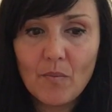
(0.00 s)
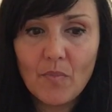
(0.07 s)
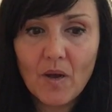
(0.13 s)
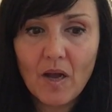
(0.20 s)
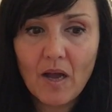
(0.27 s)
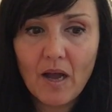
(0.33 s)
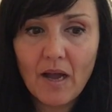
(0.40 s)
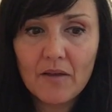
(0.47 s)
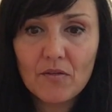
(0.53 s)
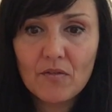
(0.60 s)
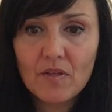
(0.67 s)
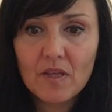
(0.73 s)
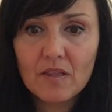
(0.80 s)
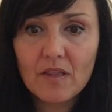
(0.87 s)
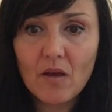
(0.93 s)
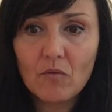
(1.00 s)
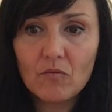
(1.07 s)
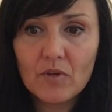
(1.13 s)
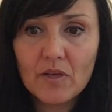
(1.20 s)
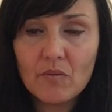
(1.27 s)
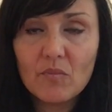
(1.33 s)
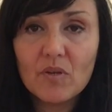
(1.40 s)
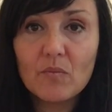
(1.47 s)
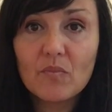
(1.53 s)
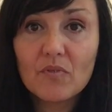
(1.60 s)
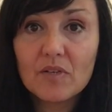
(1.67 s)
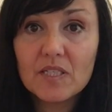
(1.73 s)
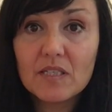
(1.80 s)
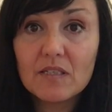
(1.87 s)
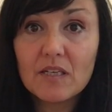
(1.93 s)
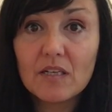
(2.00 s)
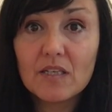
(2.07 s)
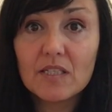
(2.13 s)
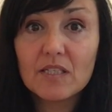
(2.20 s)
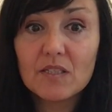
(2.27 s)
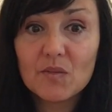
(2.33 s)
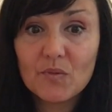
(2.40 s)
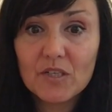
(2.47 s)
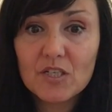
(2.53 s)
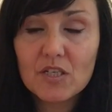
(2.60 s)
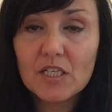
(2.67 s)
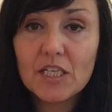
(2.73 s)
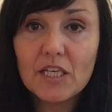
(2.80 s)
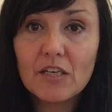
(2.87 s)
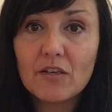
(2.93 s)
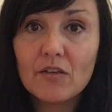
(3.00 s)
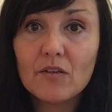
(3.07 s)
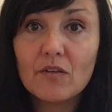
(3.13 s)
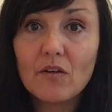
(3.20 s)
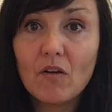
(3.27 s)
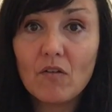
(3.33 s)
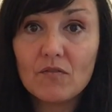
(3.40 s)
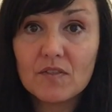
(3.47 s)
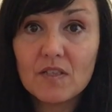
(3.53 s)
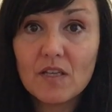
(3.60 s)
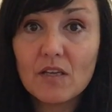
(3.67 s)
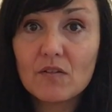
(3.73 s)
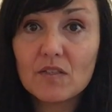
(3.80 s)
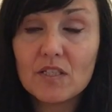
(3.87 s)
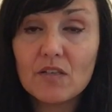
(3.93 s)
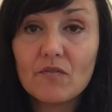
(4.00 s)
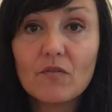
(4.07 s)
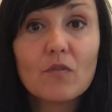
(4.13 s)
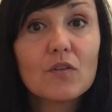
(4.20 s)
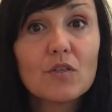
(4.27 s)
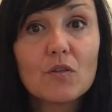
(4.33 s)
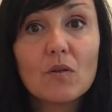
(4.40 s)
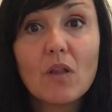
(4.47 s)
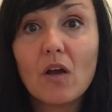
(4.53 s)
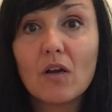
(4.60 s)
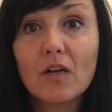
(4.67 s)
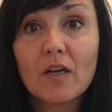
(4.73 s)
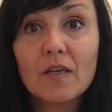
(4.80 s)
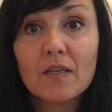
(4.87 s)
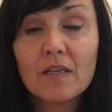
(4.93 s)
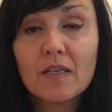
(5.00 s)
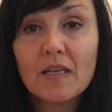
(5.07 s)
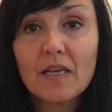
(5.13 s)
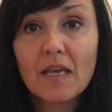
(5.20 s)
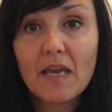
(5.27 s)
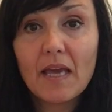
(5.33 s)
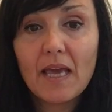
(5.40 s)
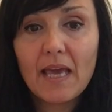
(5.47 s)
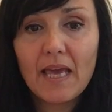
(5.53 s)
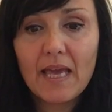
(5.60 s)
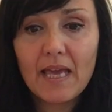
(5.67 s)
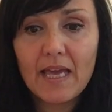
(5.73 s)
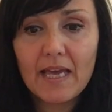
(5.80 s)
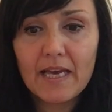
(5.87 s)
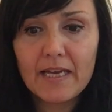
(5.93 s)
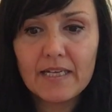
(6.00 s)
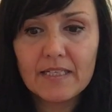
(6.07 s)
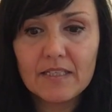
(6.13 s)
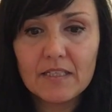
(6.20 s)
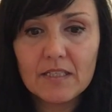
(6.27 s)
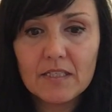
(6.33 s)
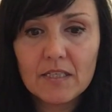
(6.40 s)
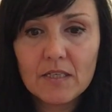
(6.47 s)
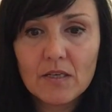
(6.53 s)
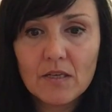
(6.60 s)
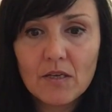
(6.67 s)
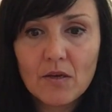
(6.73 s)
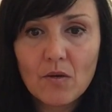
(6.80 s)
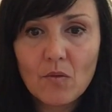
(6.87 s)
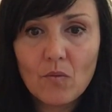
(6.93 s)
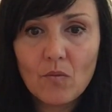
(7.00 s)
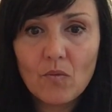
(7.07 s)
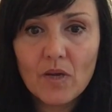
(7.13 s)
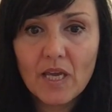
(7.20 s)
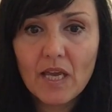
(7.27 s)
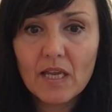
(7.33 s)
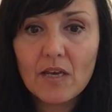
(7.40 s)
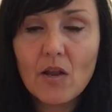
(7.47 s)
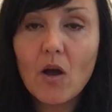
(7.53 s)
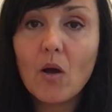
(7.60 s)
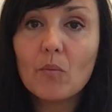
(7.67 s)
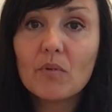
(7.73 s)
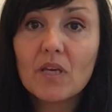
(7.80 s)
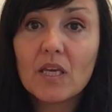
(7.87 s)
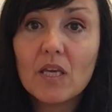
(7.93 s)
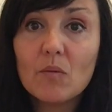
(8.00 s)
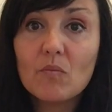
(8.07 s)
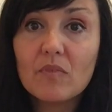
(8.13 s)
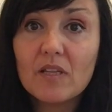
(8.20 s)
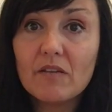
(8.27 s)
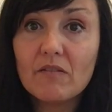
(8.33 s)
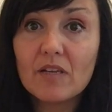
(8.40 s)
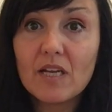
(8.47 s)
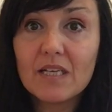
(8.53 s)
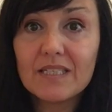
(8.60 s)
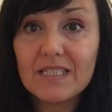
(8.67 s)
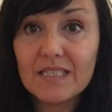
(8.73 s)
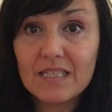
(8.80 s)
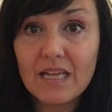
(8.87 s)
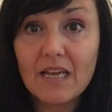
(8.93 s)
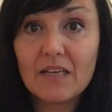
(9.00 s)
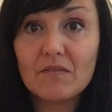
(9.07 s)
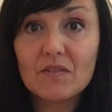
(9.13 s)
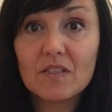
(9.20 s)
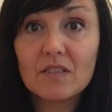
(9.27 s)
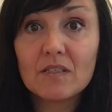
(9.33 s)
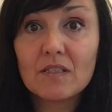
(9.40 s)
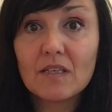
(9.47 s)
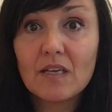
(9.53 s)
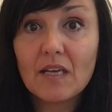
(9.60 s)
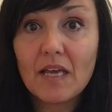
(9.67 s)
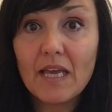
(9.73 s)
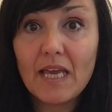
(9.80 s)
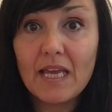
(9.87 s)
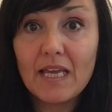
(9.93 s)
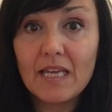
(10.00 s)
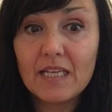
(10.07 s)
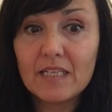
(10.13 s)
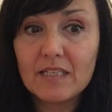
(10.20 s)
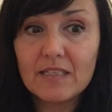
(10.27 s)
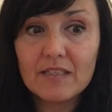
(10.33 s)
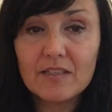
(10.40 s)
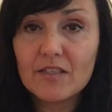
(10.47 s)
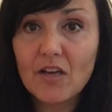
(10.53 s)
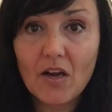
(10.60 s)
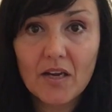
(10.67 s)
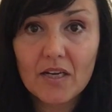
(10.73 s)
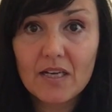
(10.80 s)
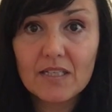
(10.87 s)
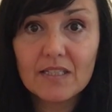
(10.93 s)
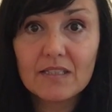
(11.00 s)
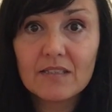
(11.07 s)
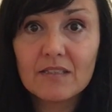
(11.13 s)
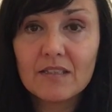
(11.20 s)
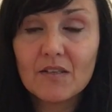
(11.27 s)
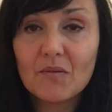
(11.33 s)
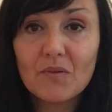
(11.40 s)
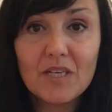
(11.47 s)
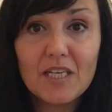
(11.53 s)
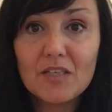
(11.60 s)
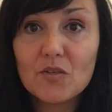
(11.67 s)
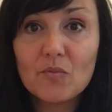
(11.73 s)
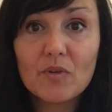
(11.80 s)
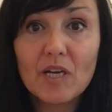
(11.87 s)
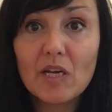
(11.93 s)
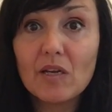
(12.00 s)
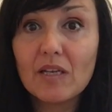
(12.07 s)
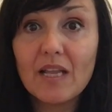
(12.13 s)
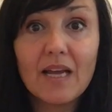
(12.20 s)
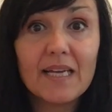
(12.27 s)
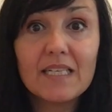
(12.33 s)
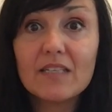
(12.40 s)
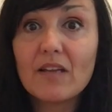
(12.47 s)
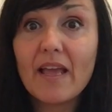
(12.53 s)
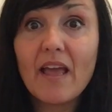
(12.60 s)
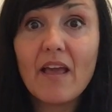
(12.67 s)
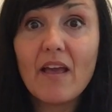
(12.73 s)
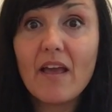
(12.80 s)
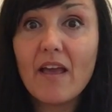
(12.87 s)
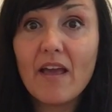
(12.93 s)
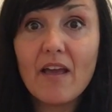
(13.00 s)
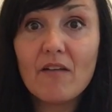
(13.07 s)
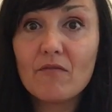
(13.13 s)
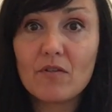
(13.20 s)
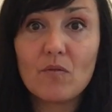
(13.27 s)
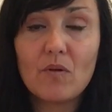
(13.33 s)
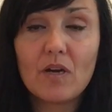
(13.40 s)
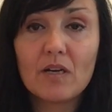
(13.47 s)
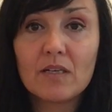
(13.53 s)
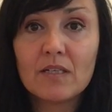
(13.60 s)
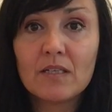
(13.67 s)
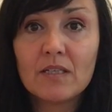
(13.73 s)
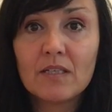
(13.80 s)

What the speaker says: But I think that we've been prisoners, especially you, of secrecy for too long, and we cannot keep living as slaves in the darkness. We need to bring light everywhere.